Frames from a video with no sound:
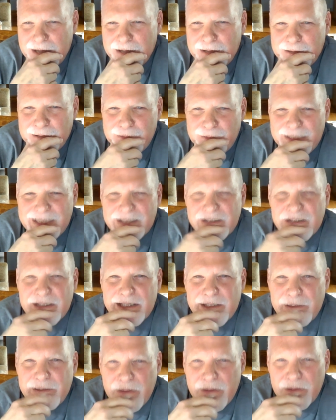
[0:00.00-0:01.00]
things
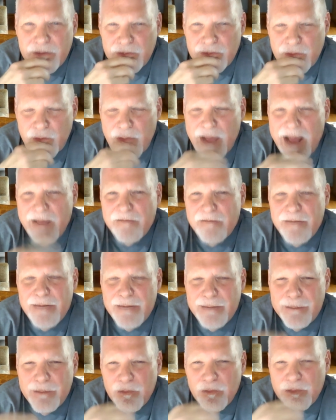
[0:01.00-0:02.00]
that drive
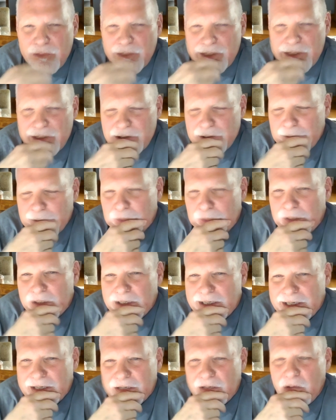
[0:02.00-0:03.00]
people into
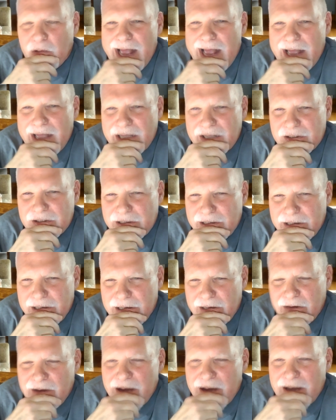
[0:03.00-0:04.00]
political action and
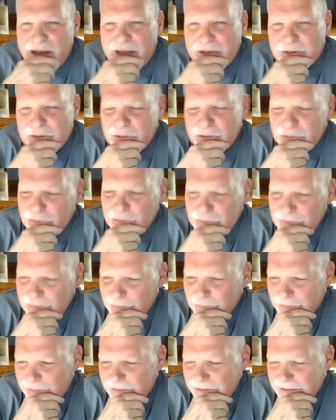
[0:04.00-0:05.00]
are not attuned
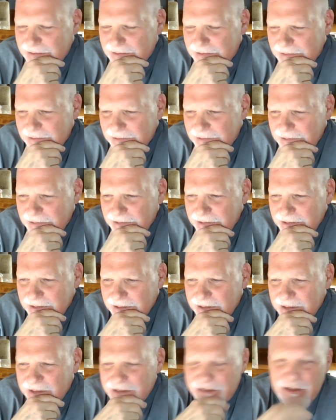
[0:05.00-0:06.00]
to it.
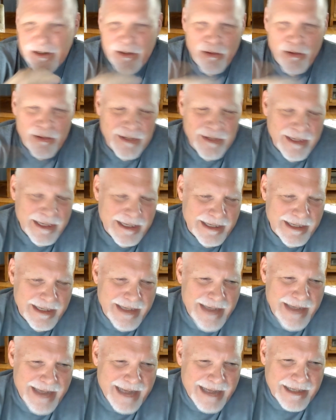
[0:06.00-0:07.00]
So in
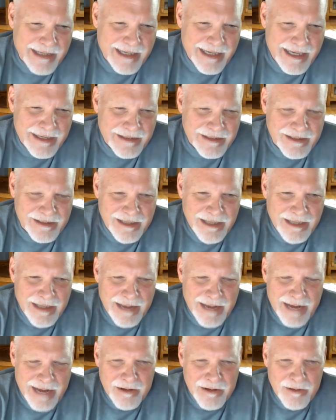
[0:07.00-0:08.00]
that case,
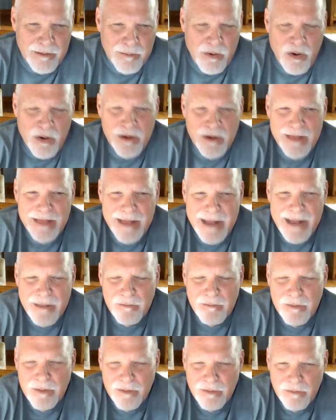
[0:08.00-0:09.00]
part of that,
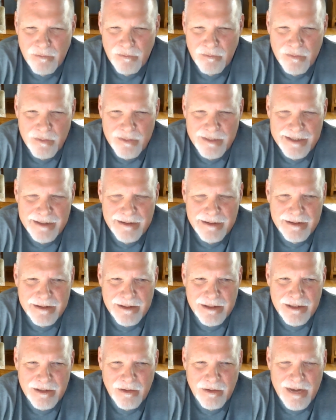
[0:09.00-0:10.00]

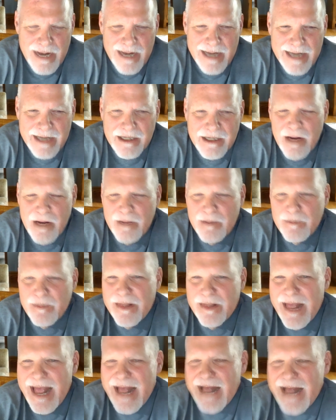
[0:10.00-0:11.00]
I come to
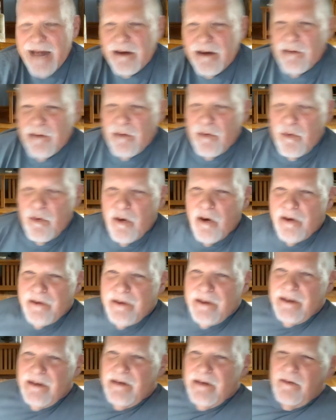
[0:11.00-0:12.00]
that
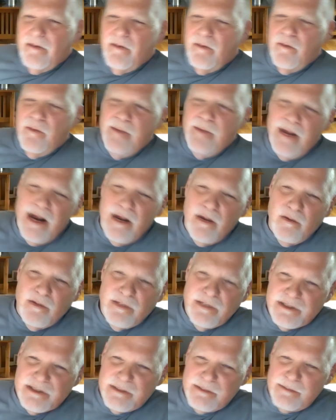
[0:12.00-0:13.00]
part of my own
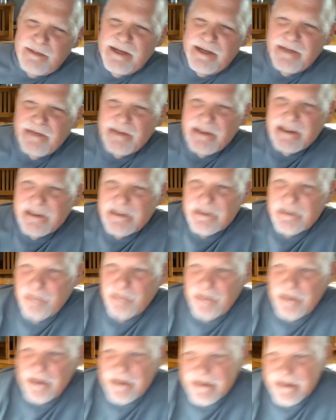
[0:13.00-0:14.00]
experience,
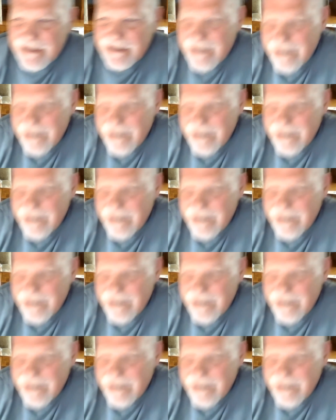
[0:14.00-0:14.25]
plus